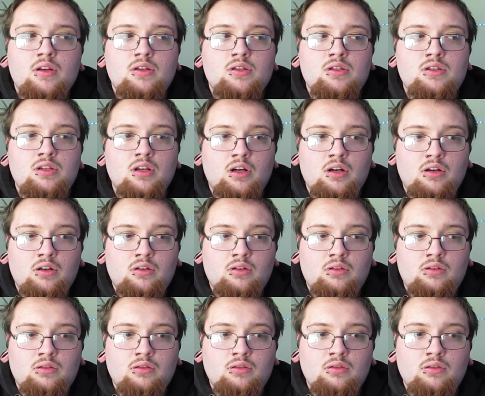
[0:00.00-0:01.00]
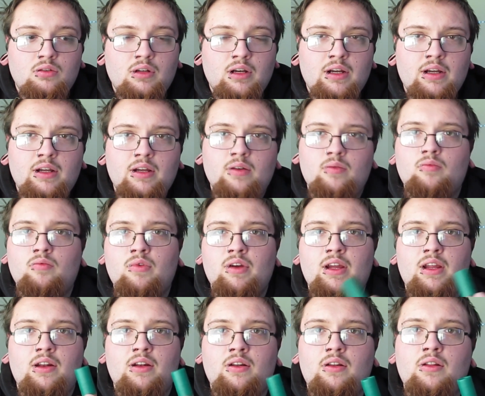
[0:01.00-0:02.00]
So
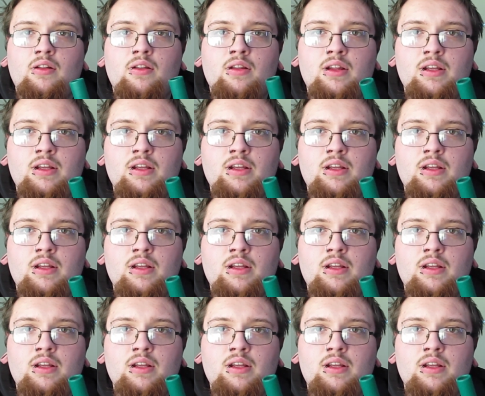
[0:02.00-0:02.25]
when